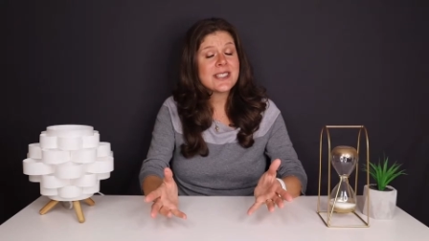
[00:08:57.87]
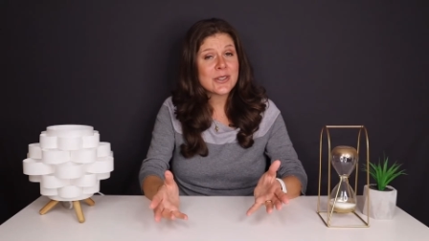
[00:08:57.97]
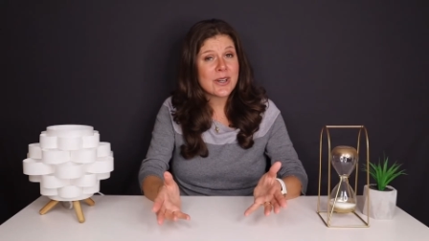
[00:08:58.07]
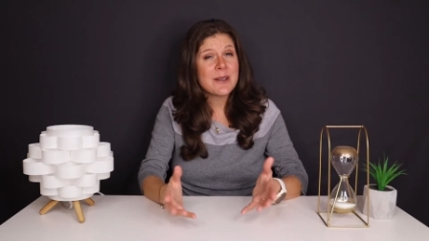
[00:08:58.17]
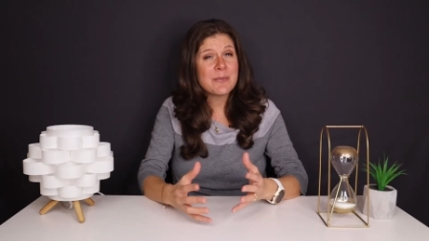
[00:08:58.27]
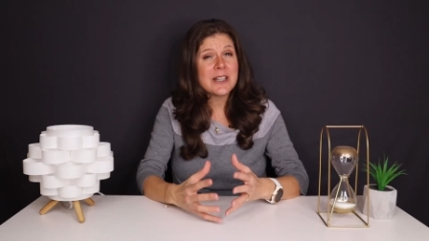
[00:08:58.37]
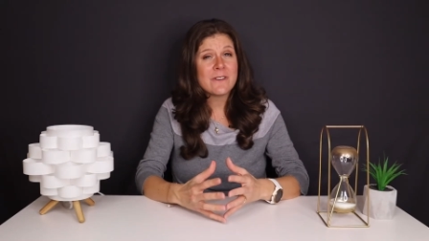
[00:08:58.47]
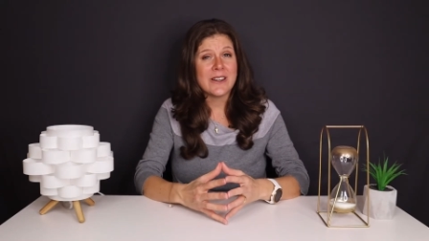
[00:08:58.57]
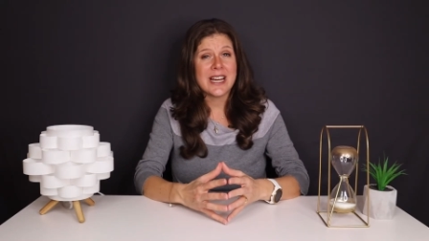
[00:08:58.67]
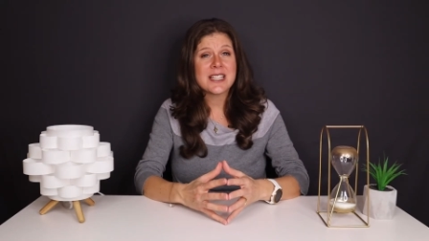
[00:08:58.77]
a great
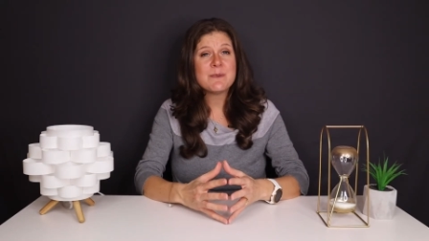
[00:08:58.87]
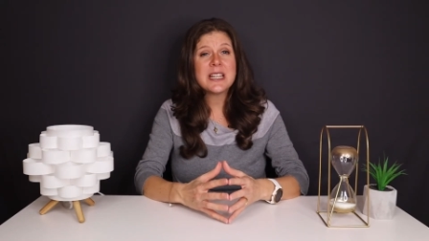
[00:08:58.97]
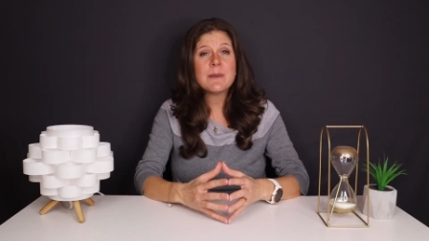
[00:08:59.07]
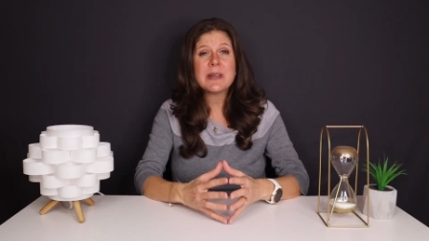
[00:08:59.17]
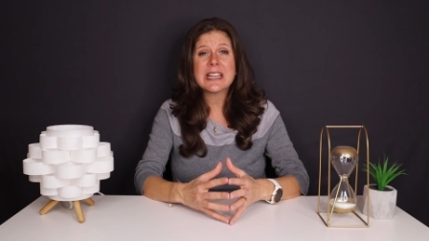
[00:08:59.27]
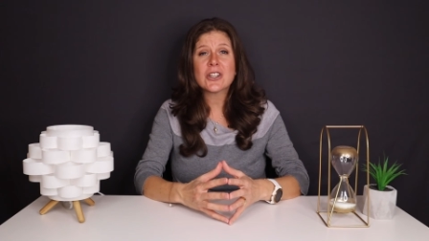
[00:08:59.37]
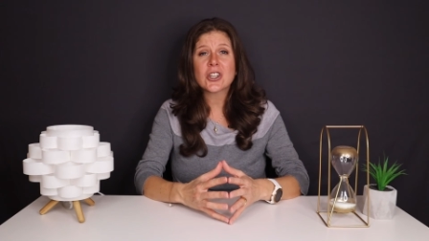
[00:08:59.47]
benefit as many beginner